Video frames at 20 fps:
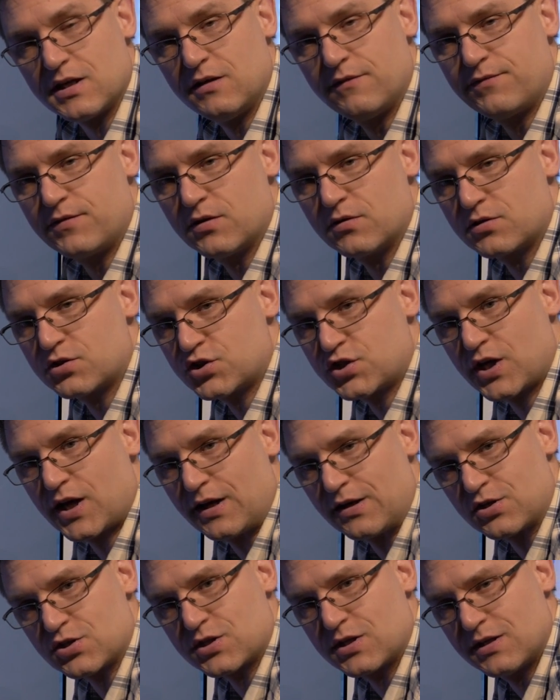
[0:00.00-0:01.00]
If you
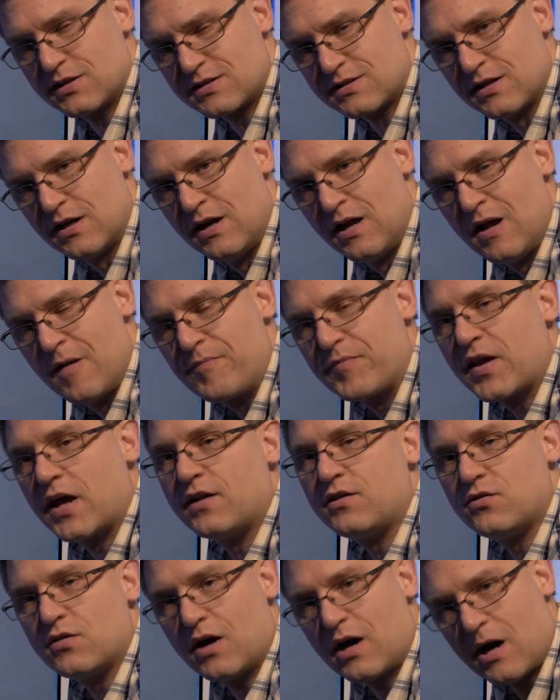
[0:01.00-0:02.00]
change this
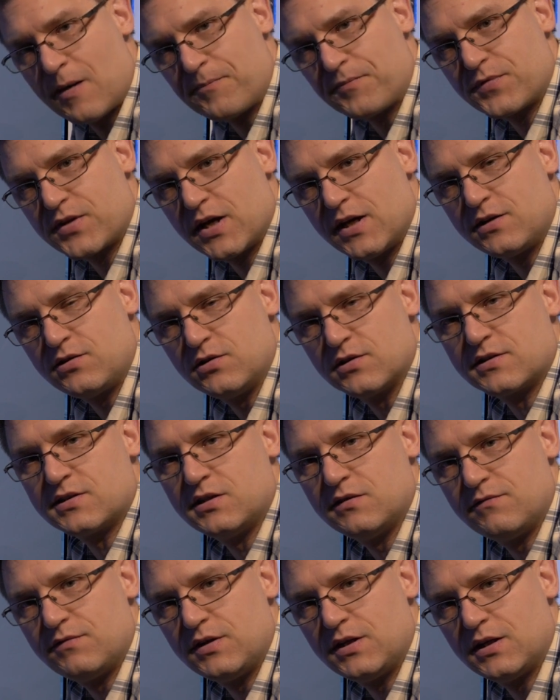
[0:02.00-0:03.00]
and you update your
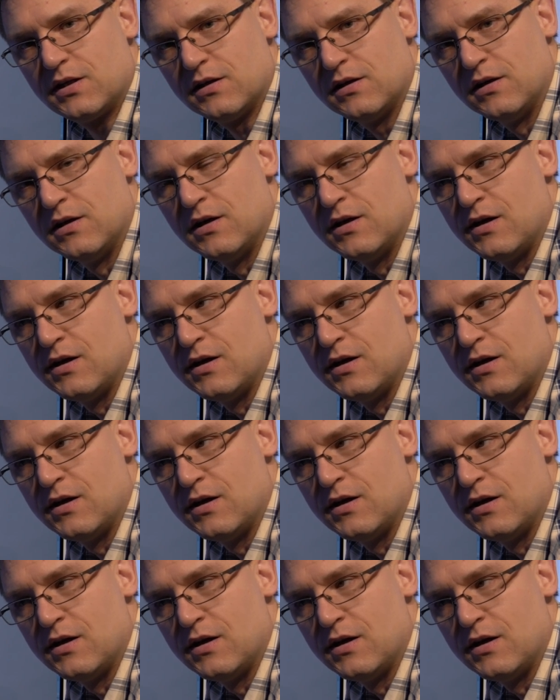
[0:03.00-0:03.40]
TV,